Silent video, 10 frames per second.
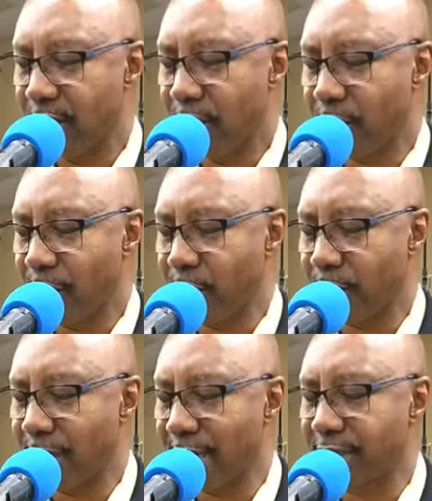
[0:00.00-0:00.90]
We
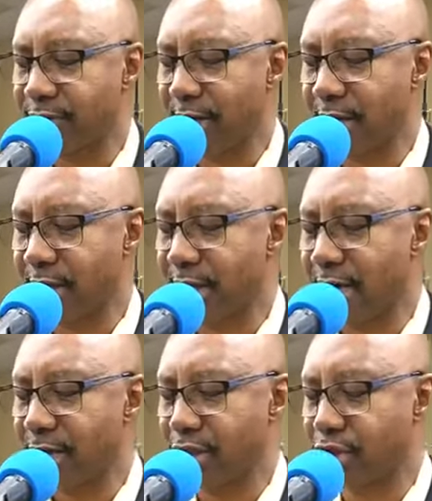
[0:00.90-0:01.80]
realize, Father
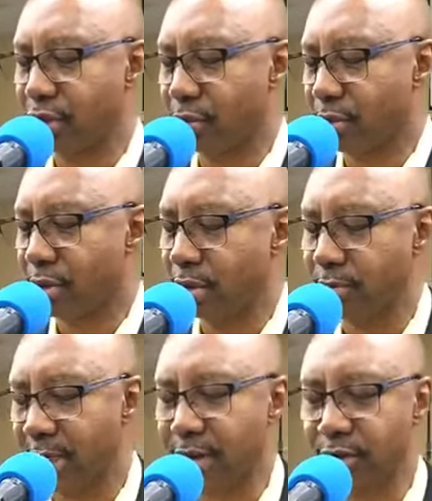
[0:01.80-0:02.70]
God, that your
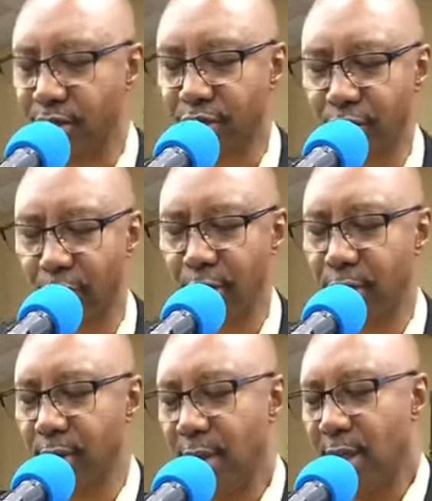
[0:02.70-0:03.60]
word makes us
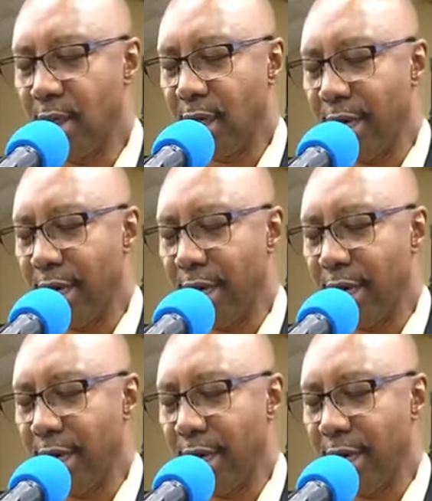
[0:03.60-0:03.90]
strong.